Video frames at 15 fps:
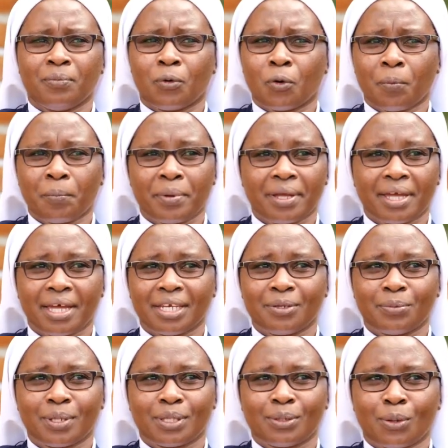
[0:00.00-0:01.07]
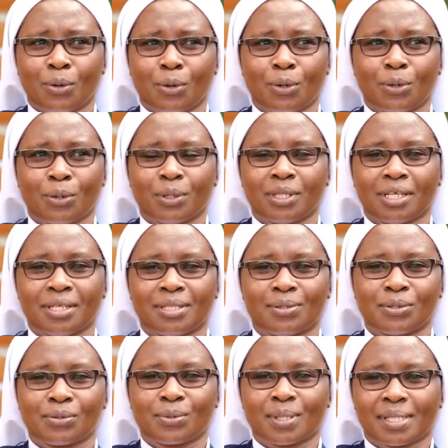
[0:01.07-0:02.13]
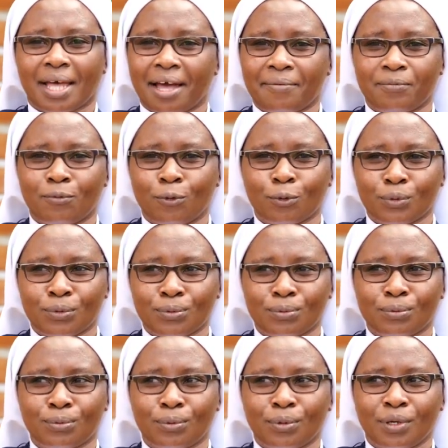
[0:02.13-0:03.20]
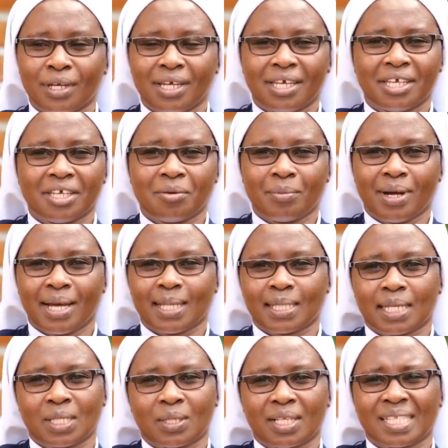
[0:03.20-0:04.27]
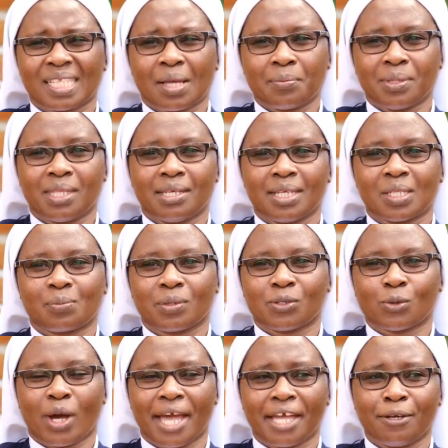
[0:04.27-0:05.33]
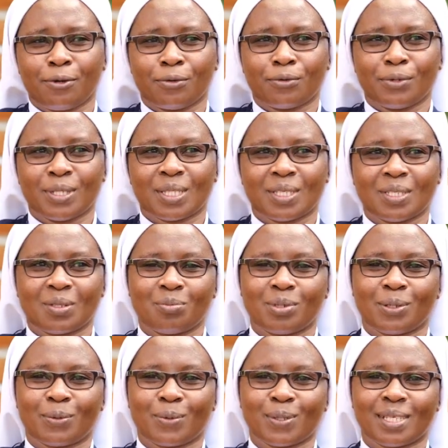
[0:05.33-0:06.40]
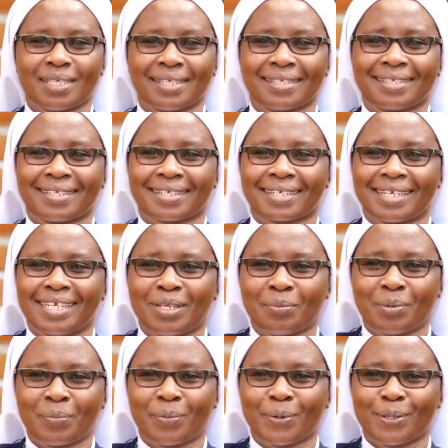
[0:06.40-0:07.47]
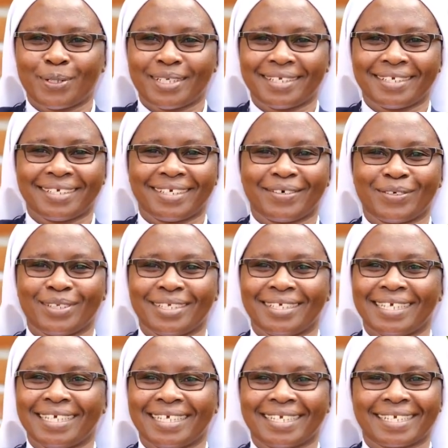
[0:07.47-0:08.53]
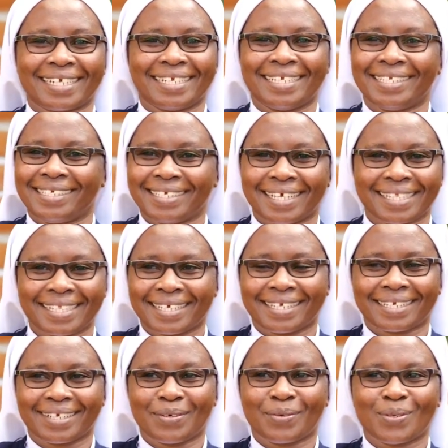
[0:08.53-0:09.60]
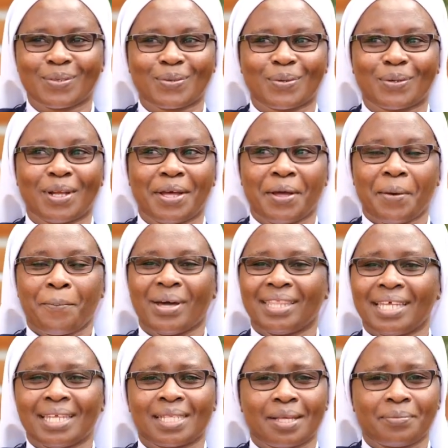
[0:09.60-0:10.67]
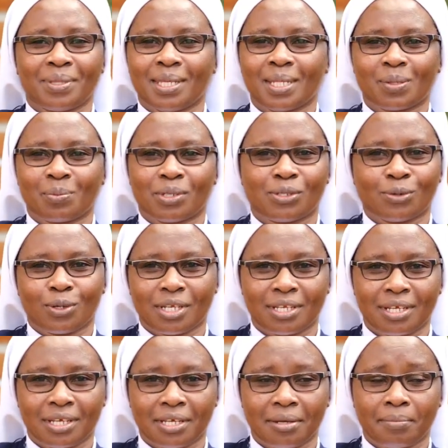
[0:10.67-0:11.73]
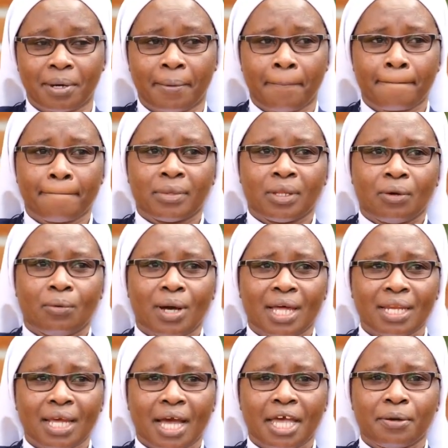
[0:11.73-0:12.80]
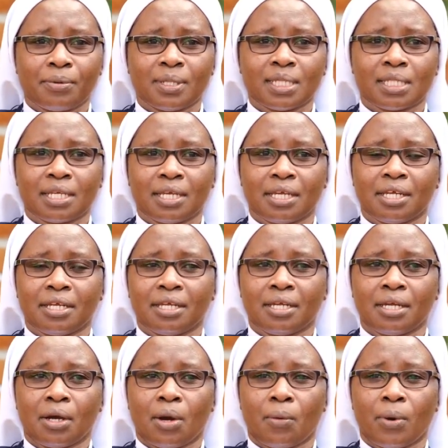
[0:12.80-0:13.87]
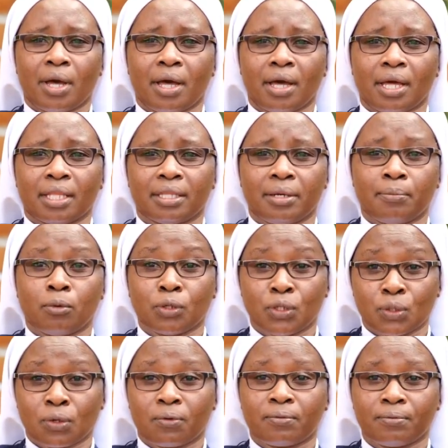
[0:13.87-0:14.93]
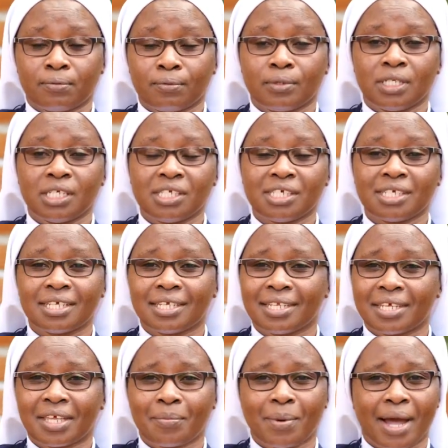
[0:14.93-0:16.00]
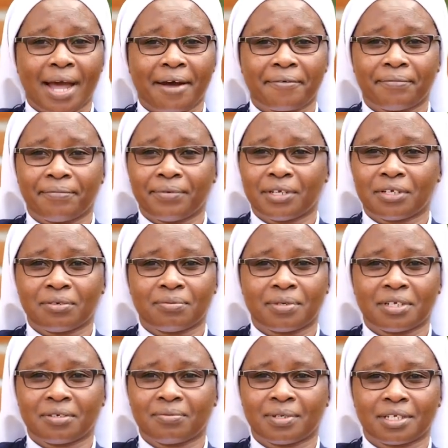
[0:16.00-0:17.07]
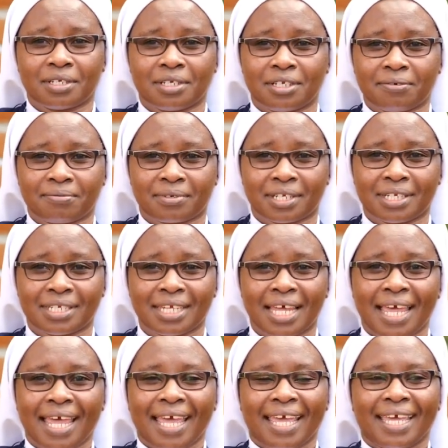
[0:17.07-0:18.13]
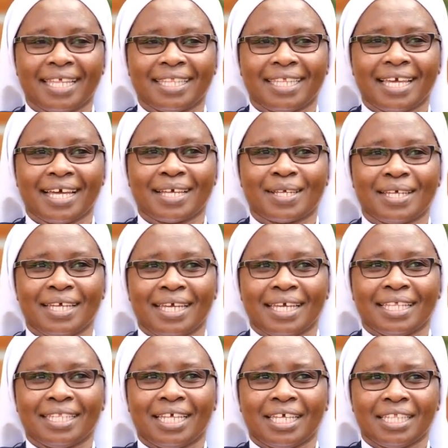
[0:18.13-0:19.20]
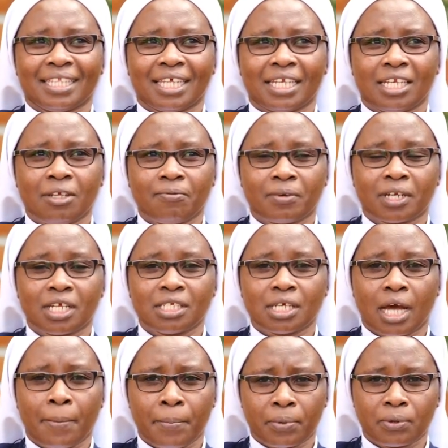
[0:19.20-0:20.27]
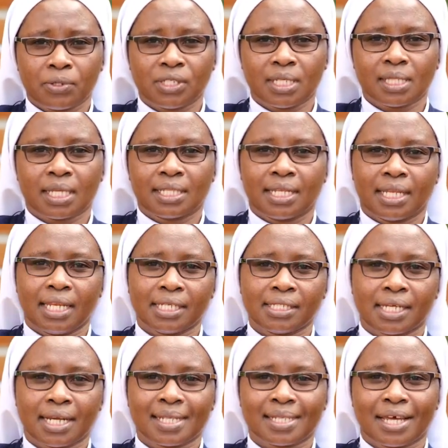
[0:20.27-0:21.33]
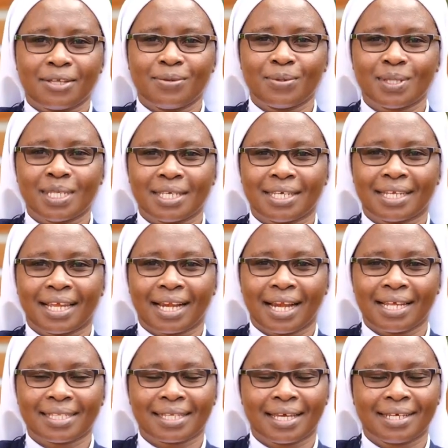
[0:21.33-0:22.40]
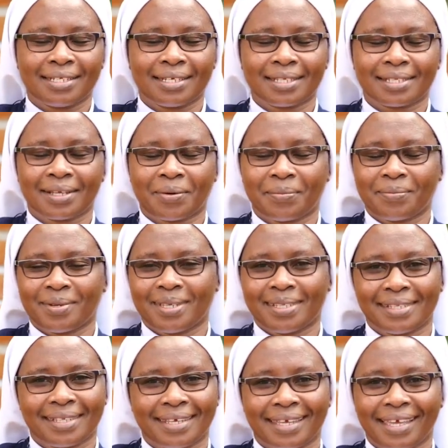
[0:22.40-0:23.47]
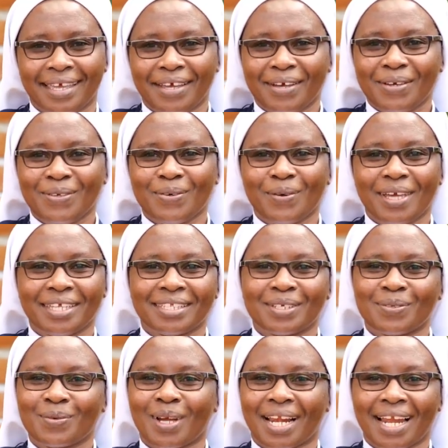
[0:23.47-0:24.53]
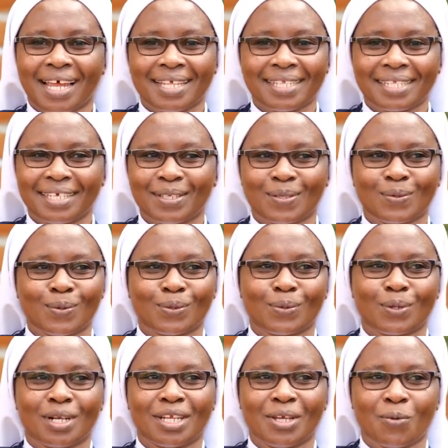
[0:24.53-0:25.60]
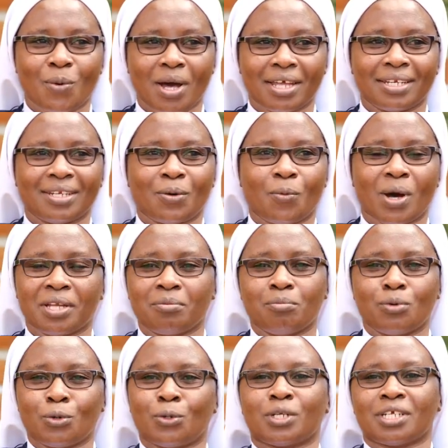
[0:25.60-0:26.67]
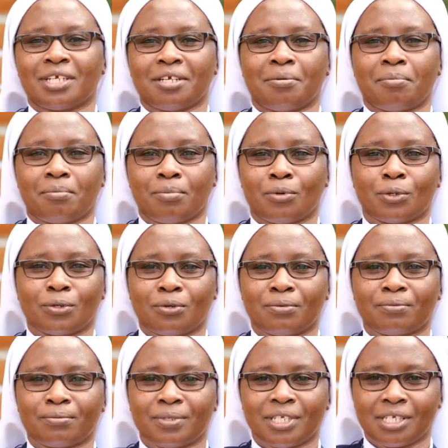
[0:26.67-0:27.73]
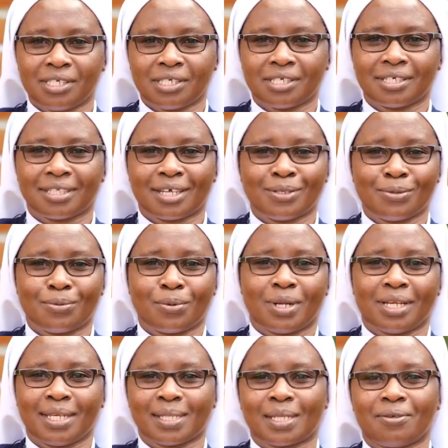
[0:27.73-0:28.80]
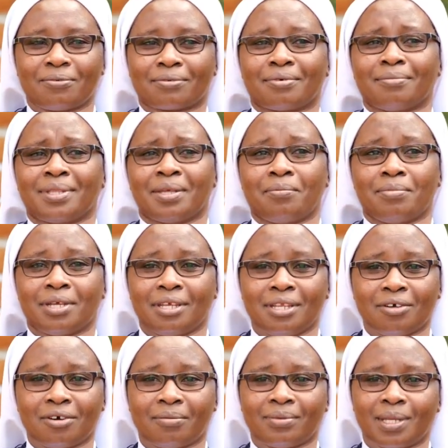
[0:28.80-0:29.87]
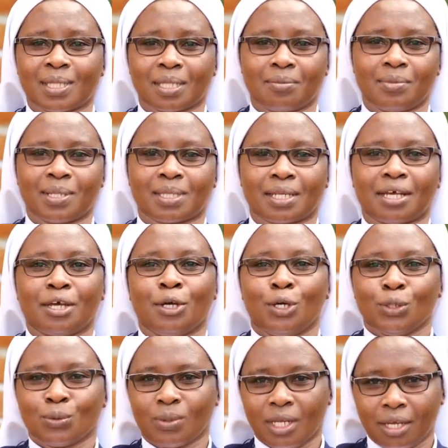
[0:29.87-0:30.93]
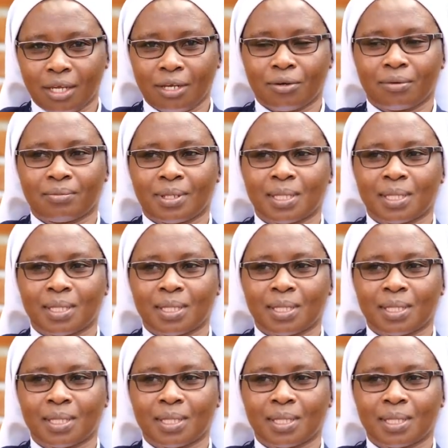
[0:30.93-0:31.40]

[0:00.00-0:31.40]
compared with all the institutions I've gone to, Hekima has something special. I don't know, is it because it is training people on the religious grounds, or, but there is something special in Hekima. One, I will say, well, the modes of teaching in Hekima are very, very, very different. And they are, the different approaches that the lecturers are using in class are just amazing. You enter to class, it's not only one boring mode of teaching that you will listen from the beginning of the semester to the end of